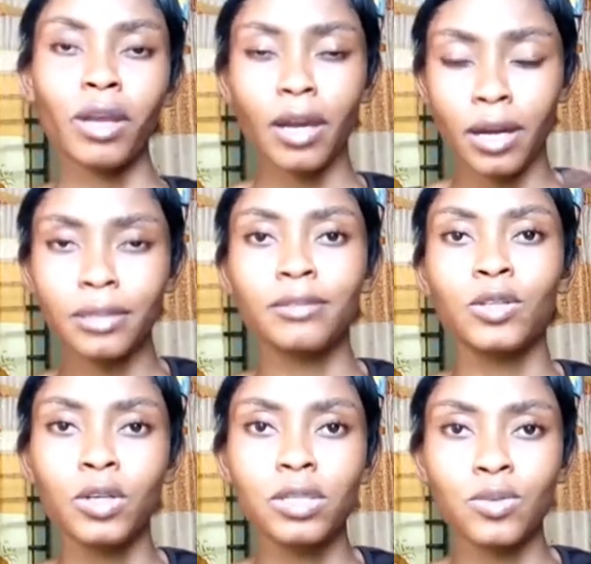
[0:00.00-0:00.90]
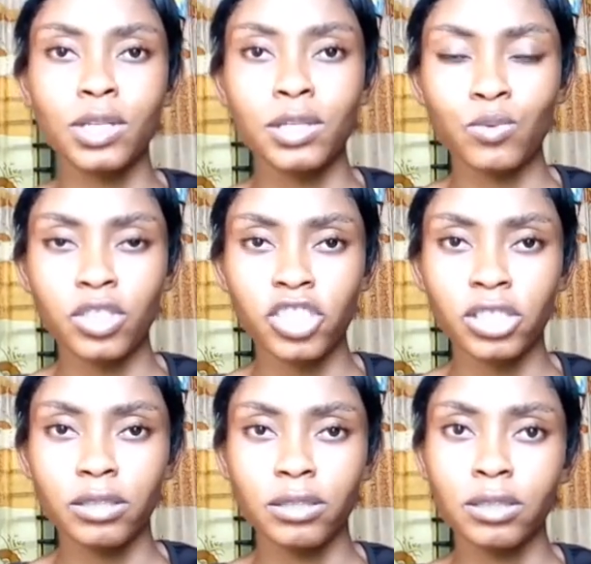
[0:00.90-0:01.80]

Yeah, God is always watching.